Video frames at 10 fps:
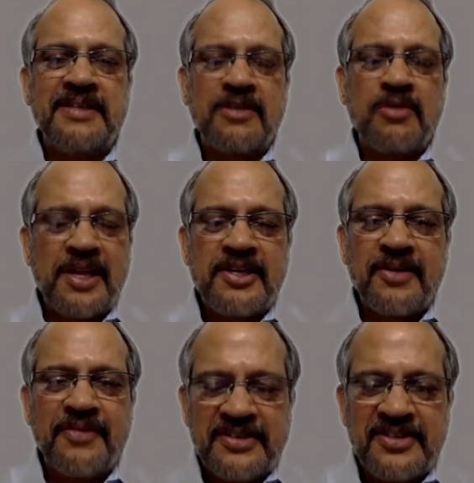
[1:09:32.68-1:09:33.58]
quality
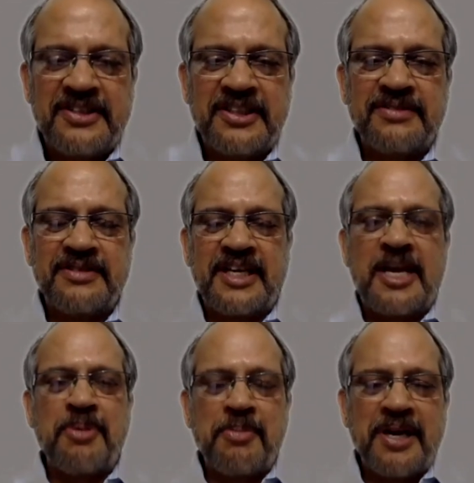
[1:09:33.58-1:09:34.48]
of decision, the
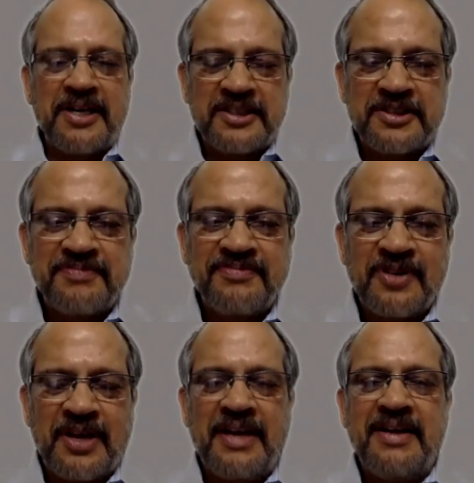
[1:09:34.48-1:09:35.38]
capabilities.
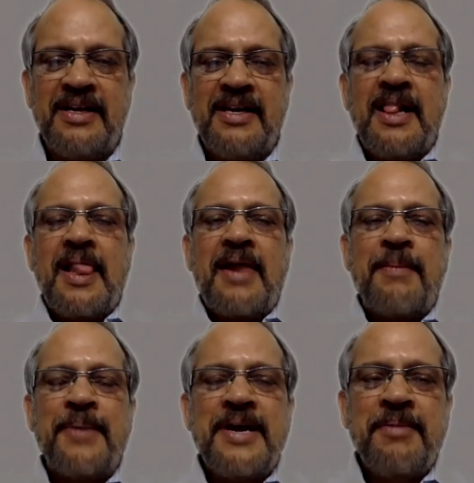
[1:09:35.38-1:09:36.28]
Okay.
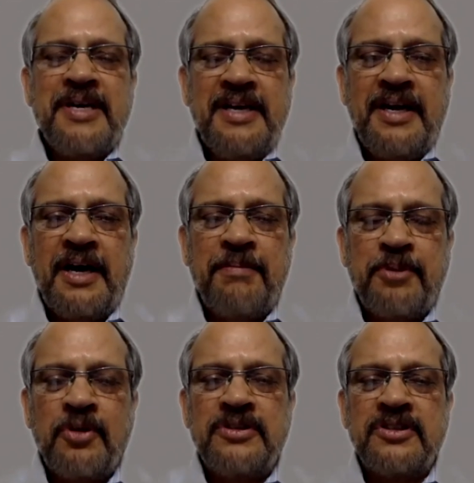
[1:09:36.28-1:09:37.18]
My
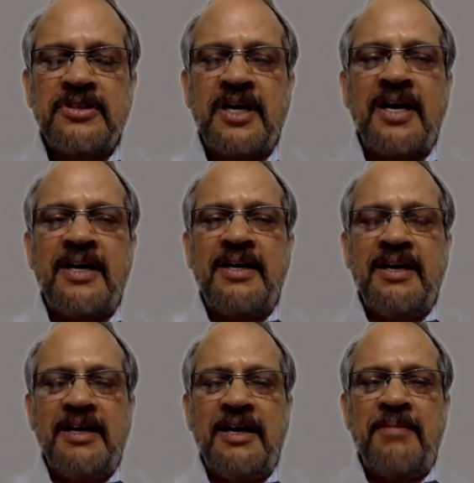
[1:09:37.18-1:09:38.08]
approaches are
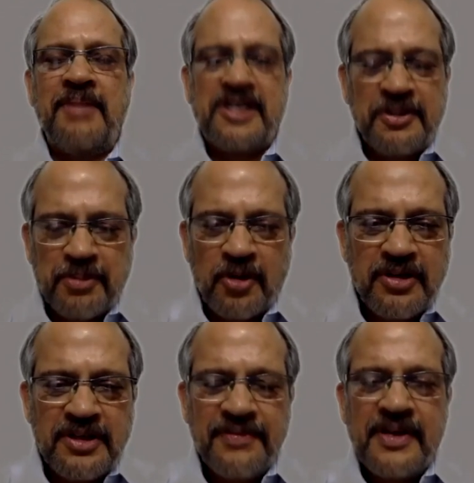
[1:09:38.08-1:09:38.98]
multi-pronged.
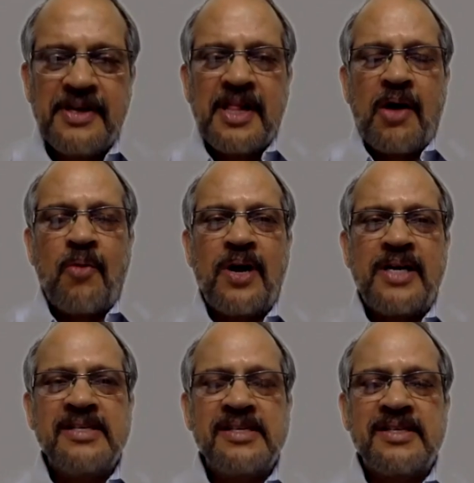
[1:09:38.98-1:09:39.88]
One
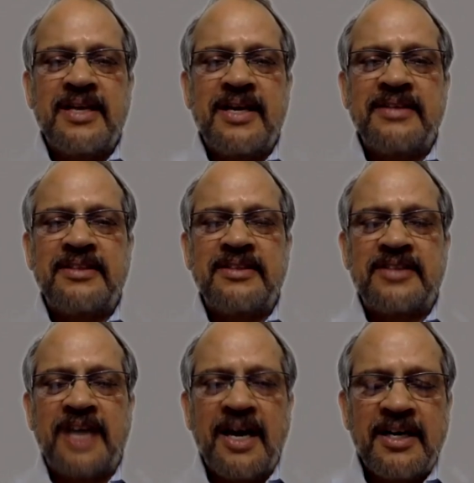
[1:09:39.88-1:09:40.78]
is that
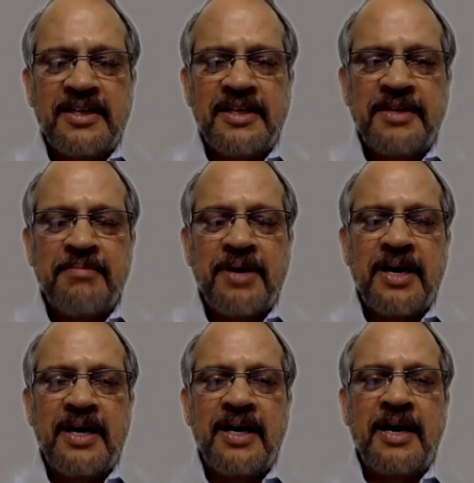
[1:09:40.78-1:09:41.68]
start
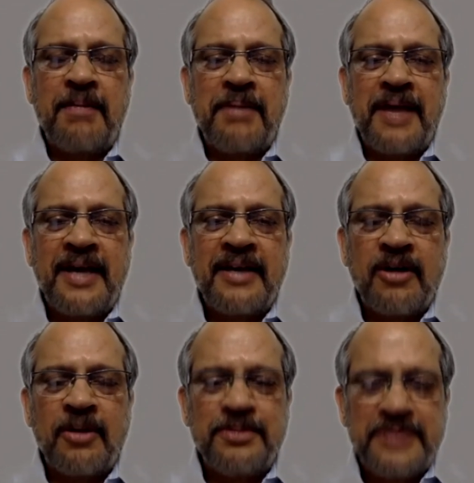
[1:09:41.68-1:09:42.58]
applying
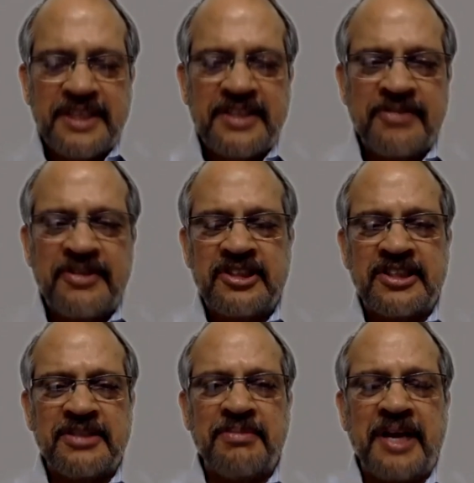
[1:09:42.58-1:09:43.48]
objective
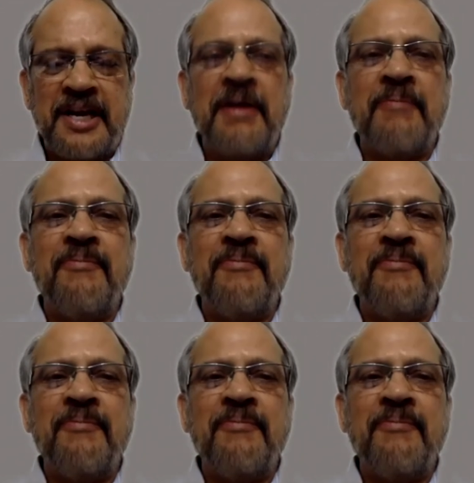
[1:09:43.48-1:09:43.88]
decision making.